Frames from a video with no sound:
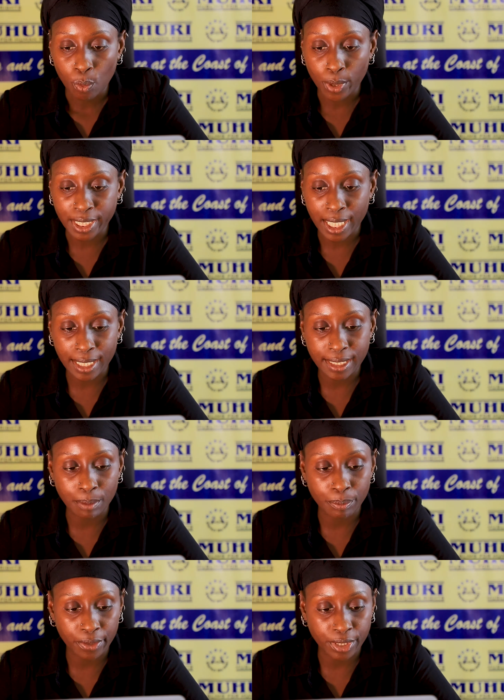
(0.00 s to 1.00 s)
when it had
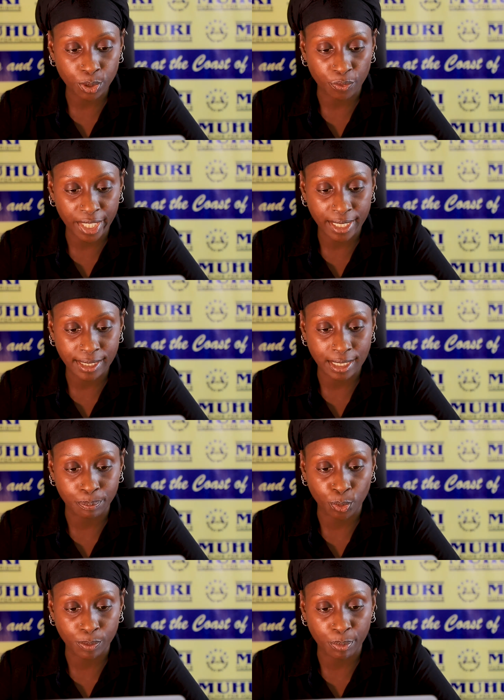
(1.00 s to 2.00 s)
the merits of
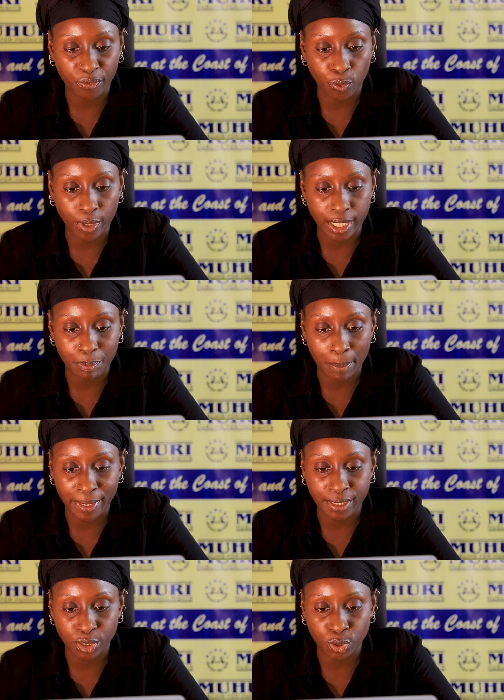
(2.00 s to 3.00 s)
cases brought before it by
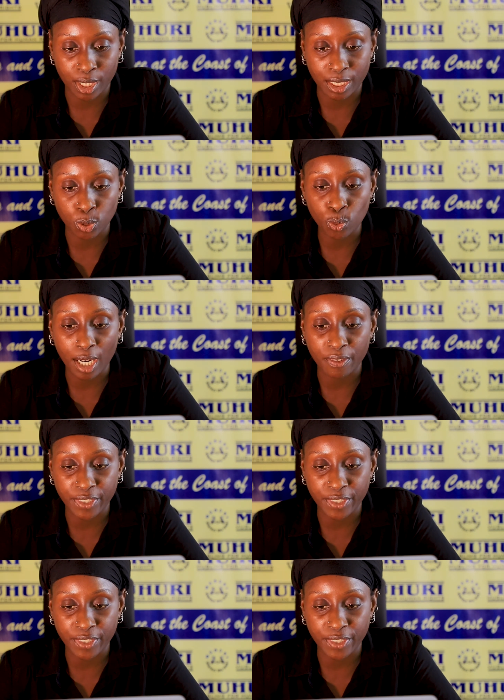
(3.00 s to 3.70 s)
petitioners who are